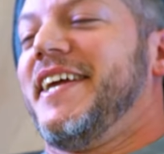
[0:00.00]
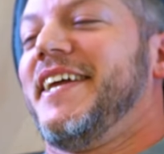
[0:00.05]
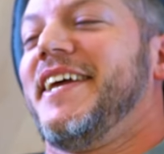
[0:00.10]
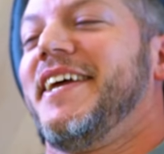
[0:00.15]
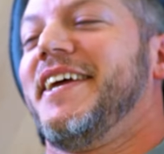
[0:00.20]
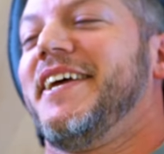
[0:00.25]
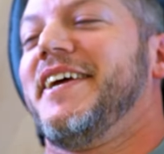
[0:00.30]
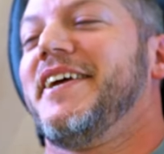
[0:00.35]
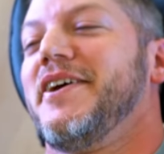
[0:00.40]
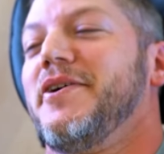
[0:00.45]
Like
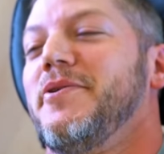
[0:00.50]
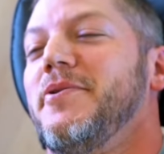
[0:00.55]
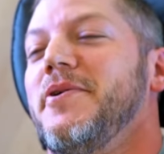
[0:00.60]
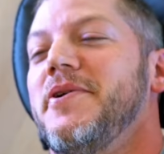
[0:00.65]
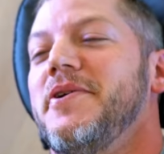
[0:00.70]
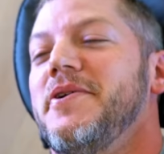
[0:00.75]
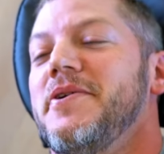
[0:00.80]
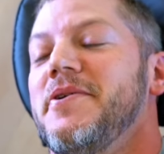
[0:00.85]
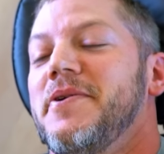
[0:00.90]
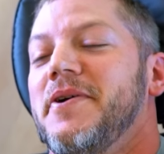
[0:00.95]
a champ, right?
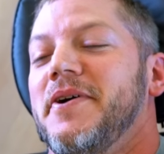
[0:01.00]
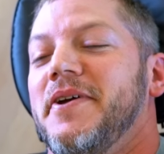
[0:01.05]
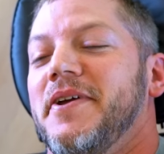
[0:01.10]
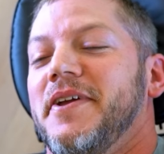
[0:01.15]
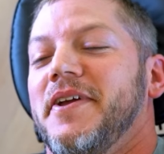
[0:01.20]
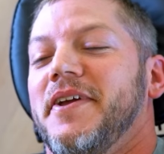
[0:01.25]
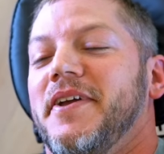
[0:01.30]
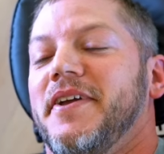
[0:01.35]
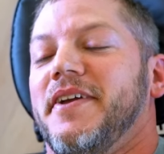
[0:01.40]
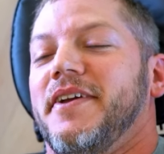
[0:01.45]
Woo-hoo.
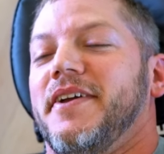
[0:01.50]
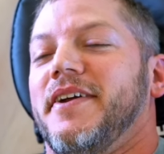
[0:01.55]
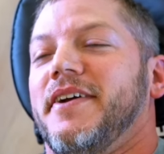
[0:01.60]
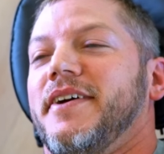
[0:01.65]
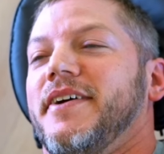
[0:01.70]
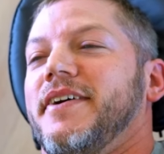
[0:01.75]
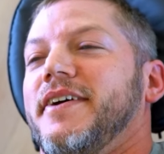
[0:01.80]
There.